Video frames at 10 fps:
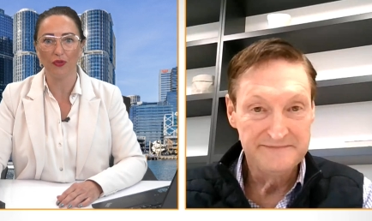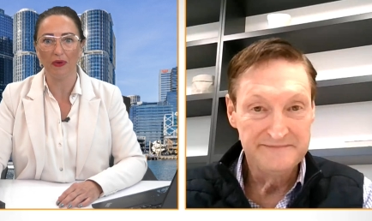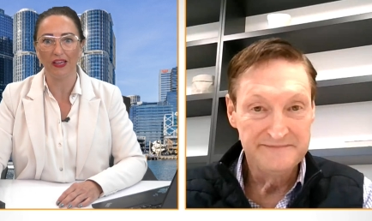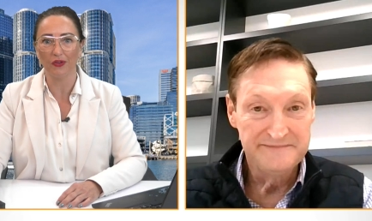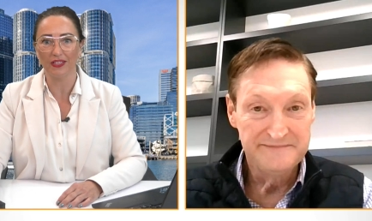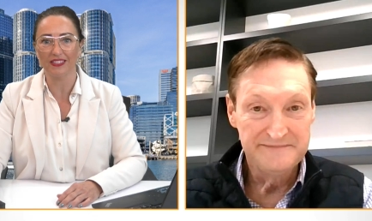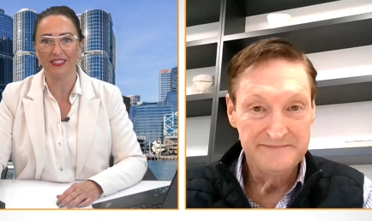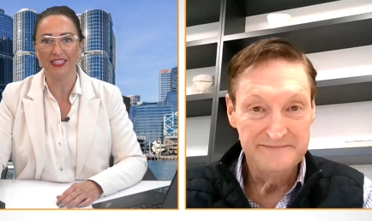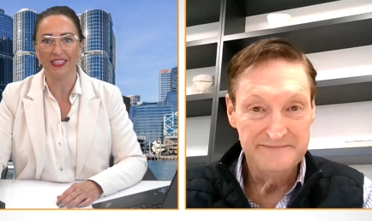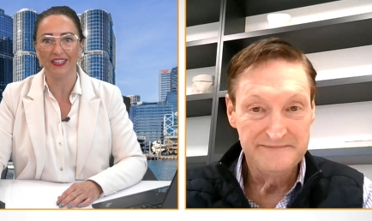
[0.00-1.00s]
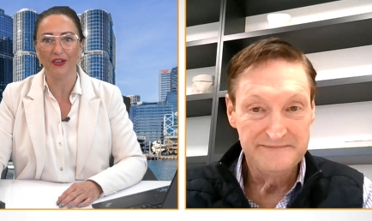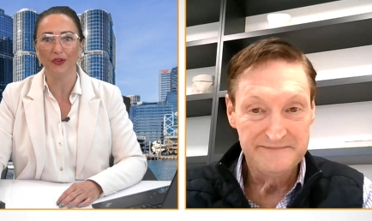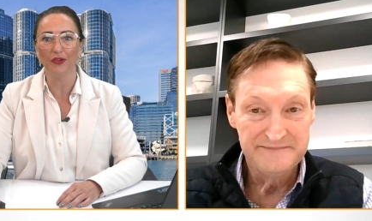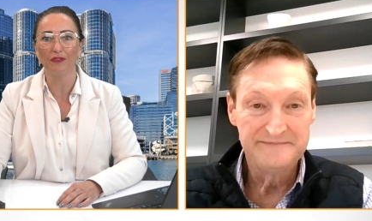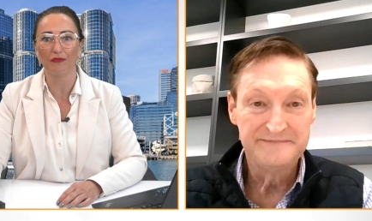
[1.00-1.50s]
Speaker 1: Bionics
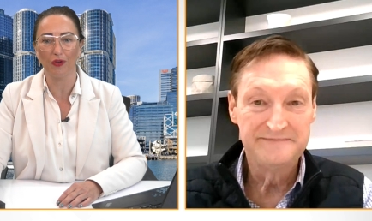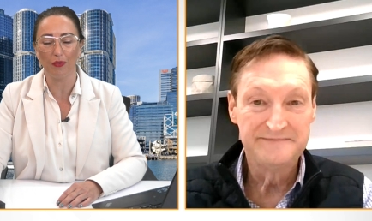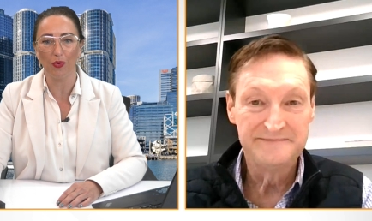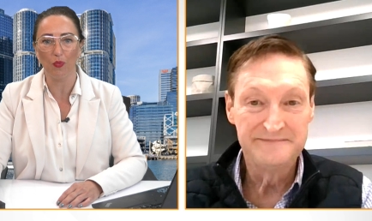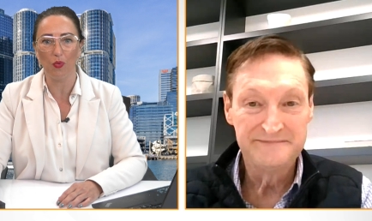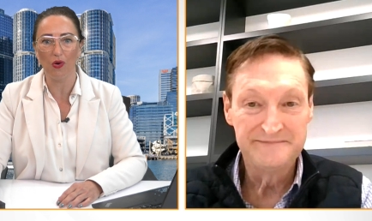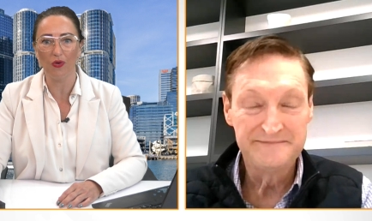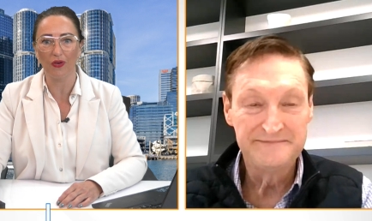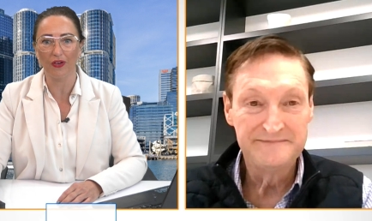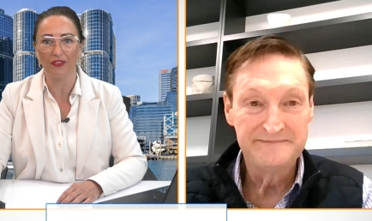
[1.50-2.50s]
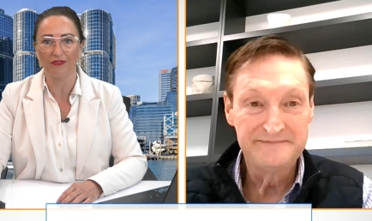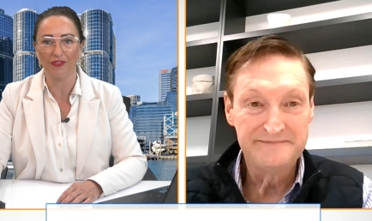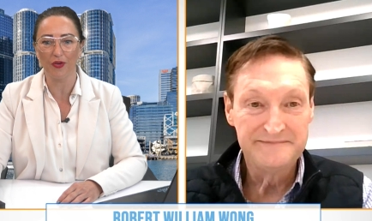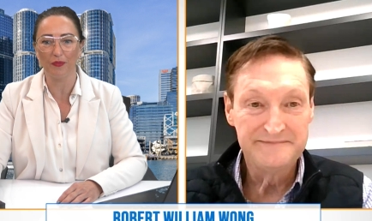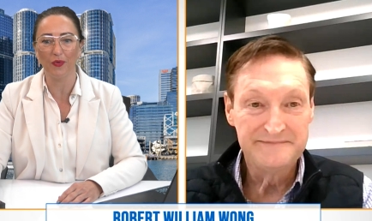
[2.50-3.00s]
CEO Rob Wong.
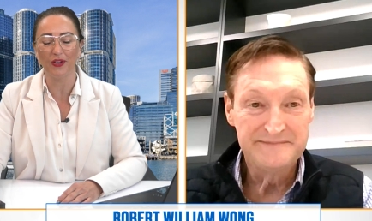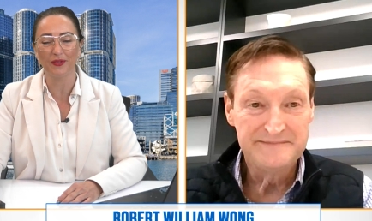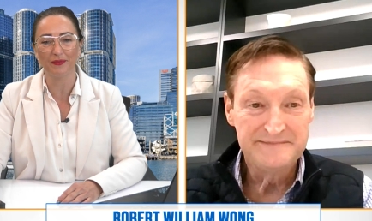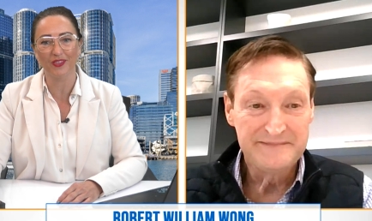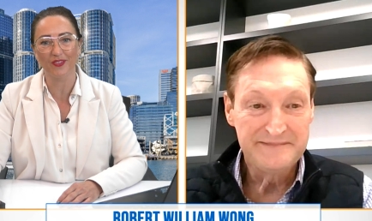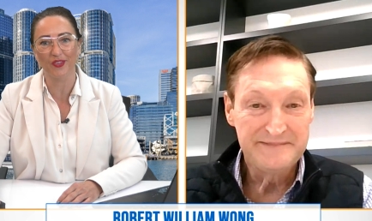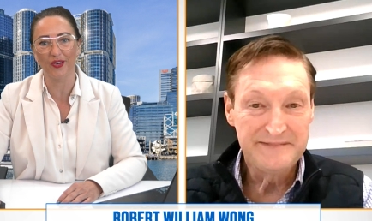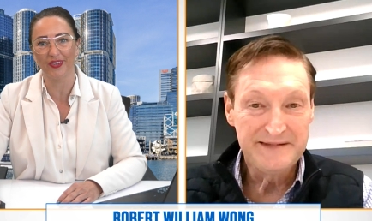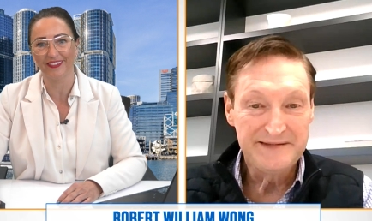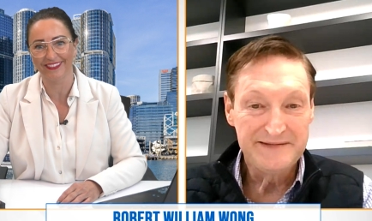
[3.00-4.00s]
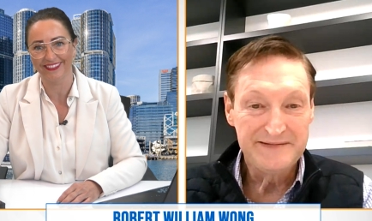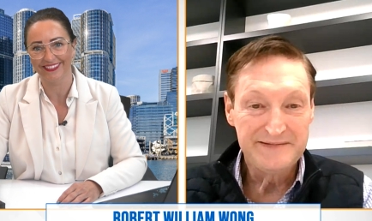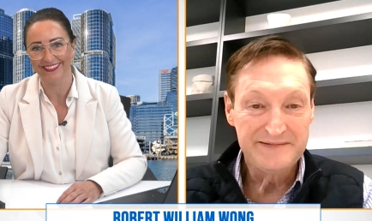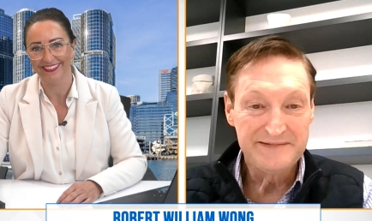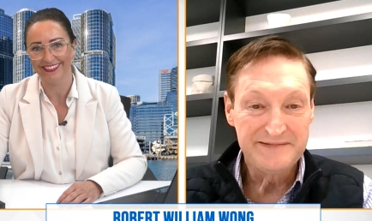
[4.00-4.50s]
Rob, welcome to the show.
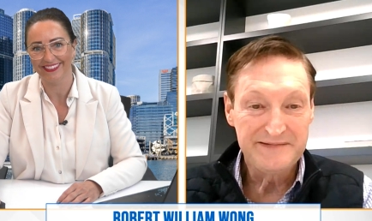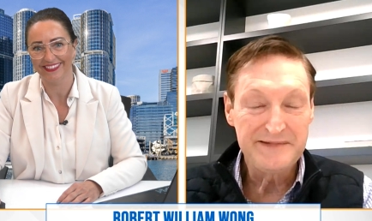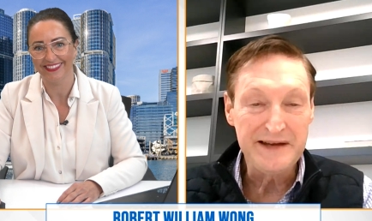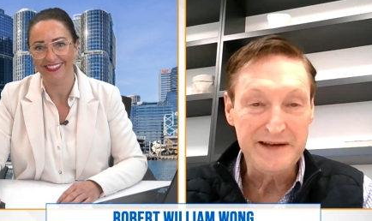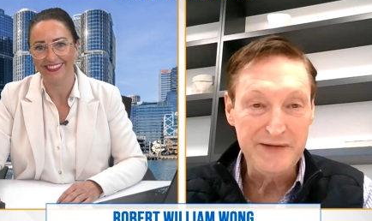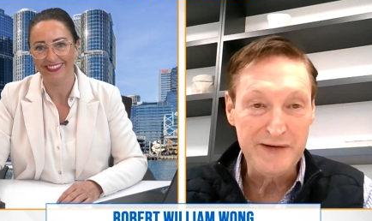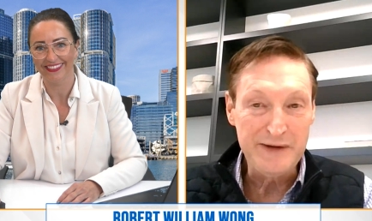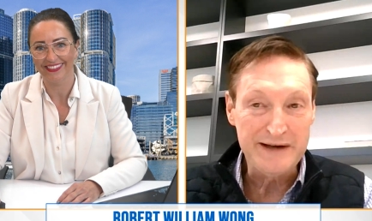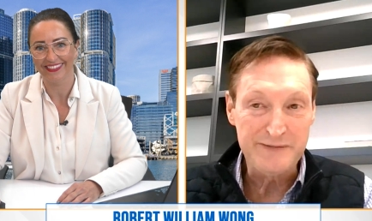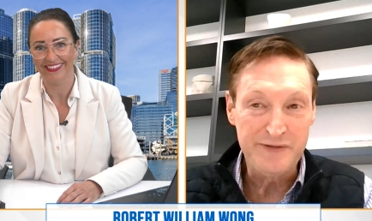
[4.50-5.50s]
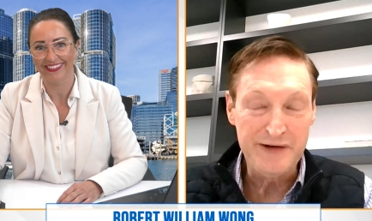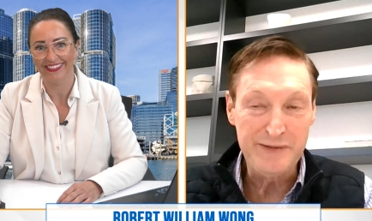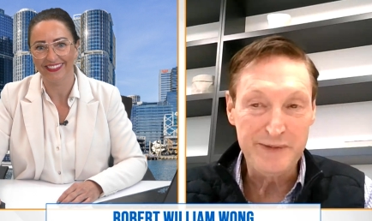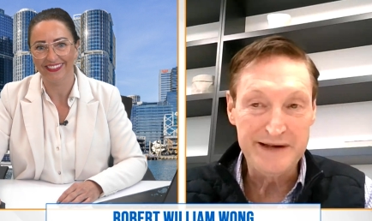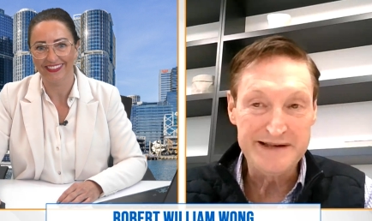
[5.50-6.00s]
Speaker 2: Thank you very much.
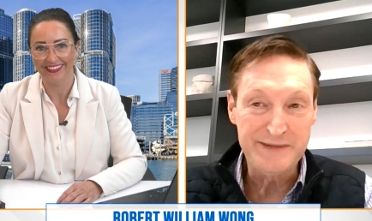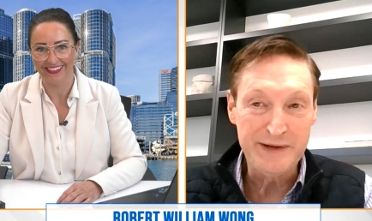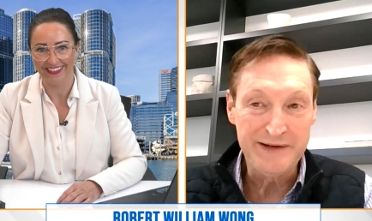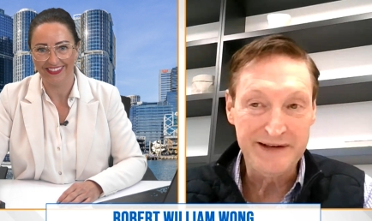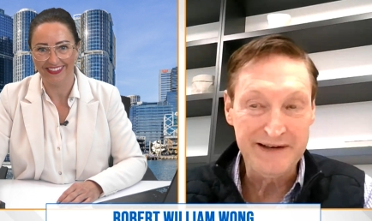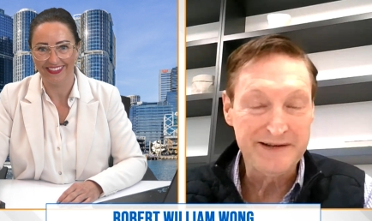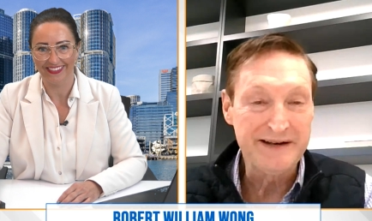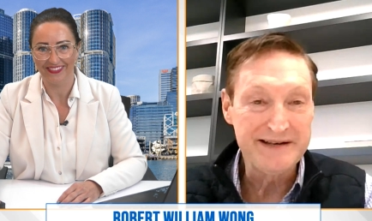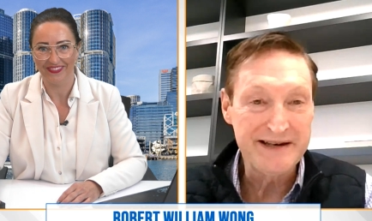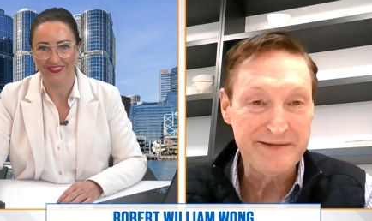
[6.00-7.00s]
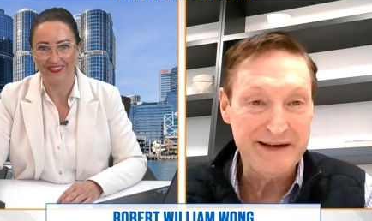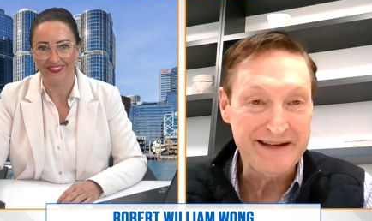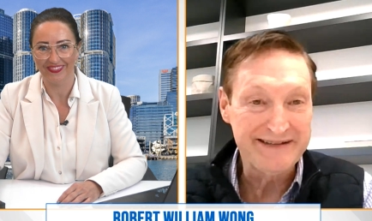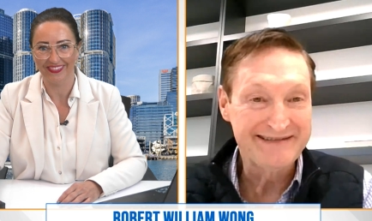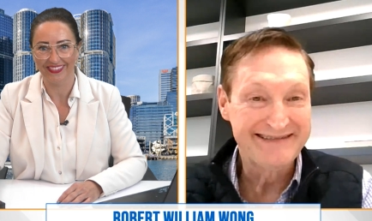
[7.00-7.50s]
very pleased to be on Kalkine
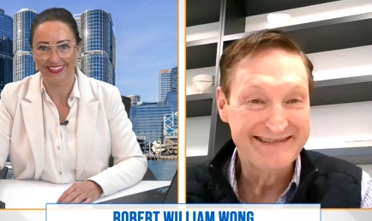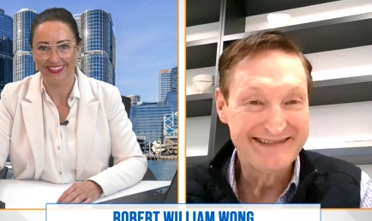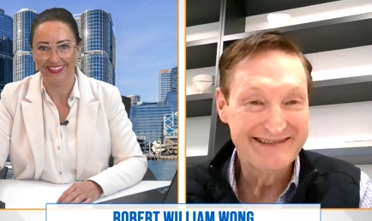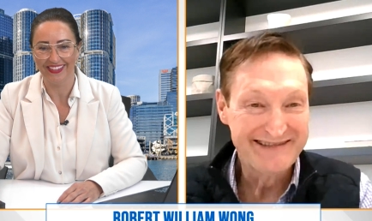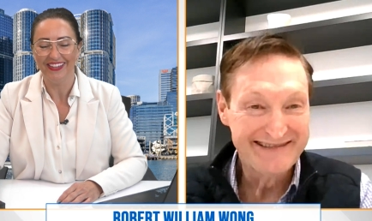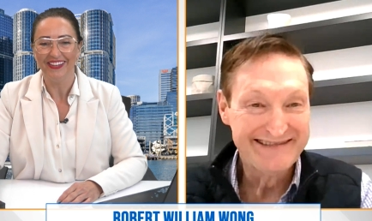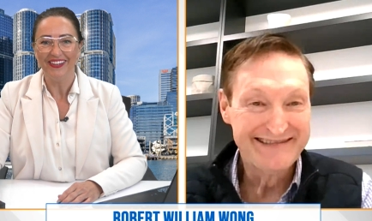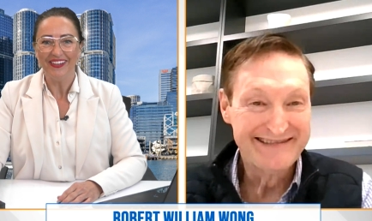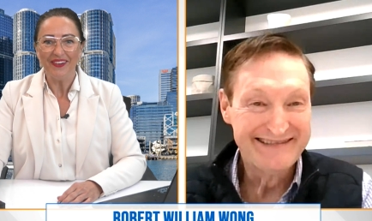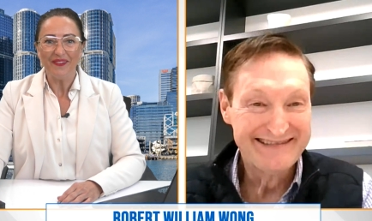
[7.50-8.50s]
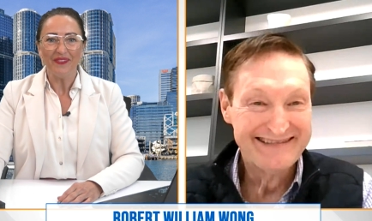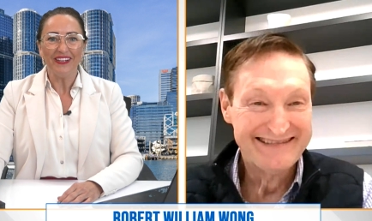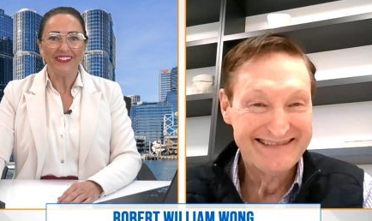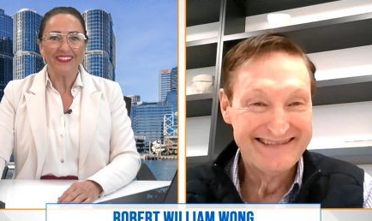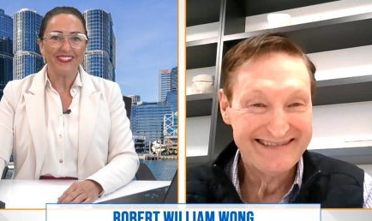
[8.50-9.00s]
TV.
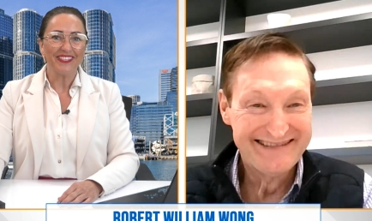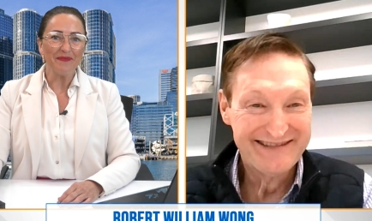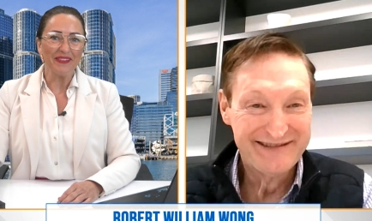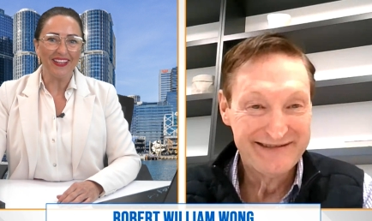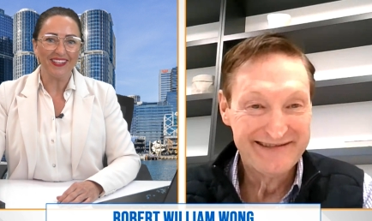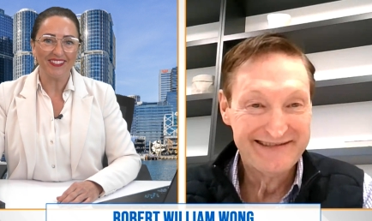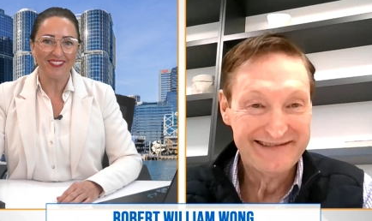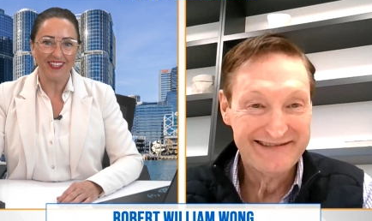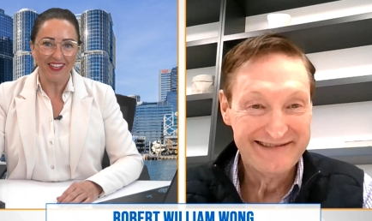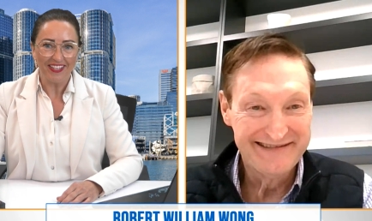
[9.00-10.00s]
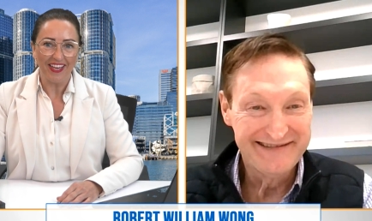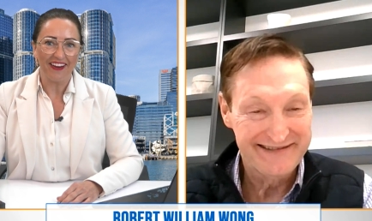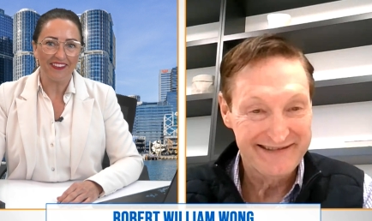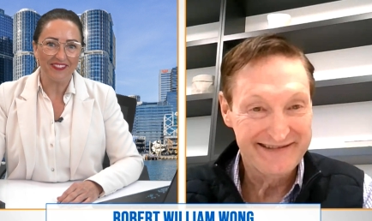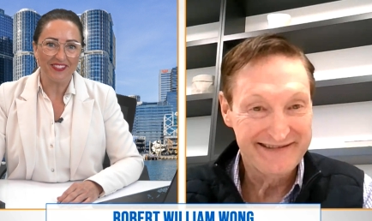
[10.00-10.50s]
Speaker 1: Well, CBL is
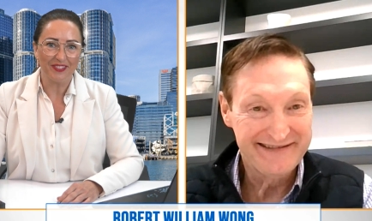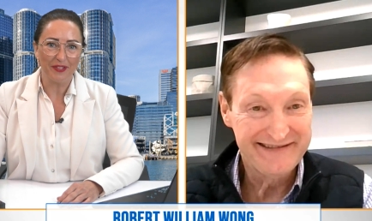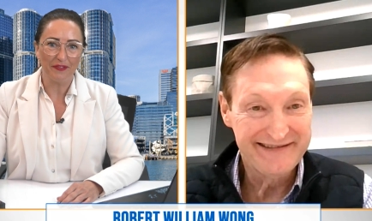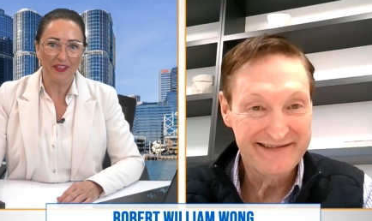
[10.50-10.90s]
dedicated to serving